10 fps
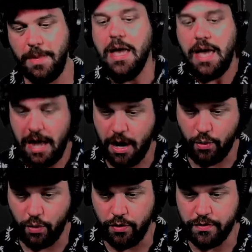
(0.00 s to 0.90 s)

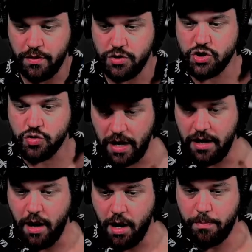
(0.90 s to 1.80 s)
Harold straight
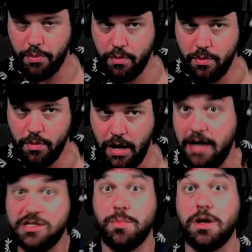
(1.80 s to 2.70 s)
up
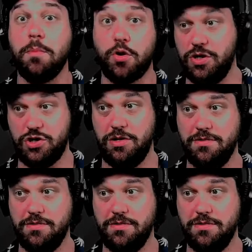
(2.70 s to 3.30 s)
has to become a Christian.